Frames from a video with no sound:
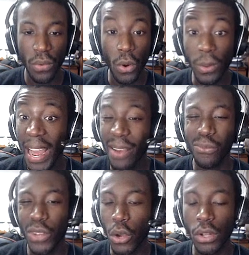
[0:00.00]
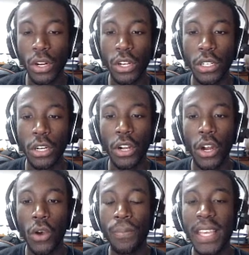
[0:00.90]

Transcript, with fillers: Well, no.